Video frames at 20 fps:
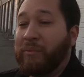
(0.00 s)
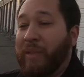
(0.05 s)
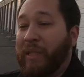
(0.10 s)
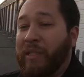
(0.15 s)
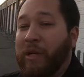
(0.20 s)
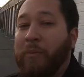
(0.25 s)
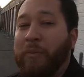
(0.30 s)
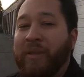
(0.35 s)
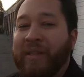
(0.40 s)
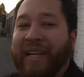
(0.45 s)
it
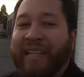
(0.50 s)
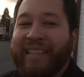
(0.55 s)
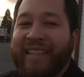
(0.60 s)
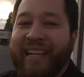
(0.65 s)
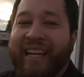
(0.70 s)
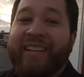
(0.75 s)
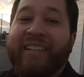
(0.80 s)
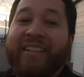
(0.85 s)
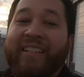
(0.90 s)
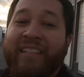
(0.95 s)
being open like
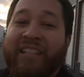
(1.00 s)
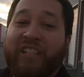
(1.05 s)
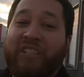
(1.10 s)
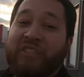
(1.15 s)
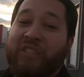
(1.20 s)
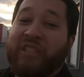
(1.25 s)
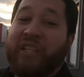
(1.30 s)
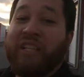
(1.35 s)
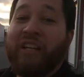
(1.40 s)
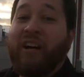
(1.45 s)
that
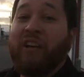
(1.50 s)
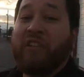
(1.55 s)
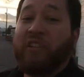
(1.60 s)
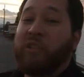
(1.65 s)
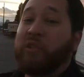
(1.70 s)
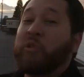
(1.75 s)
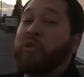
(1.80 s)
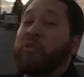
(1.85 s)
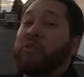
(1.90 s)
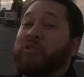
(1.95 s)
is you get all the
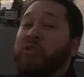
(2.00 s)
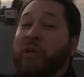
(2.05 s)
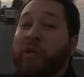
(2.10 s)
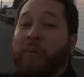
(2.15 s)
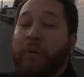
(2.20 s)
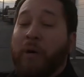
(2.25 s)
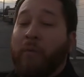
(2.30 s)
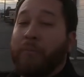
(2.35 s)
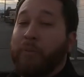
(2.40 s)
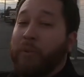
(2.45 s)
cool
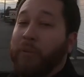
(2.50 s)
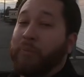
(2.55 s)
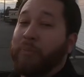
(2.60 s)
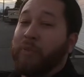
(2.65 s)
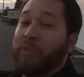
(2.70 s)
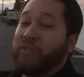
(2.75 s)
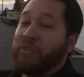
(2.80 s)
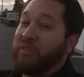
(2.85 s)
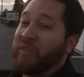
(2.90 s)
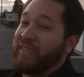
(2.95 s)
turbo
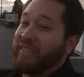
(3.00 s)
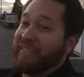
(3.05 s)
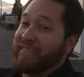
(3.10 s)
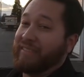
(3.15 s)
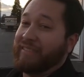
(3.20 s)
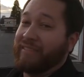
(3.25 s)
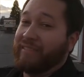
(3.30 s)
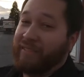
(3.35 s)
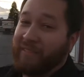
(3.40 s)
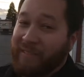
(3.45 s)

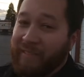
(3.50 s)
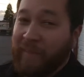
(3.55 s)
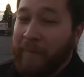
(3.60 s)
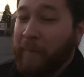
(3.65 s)
noises.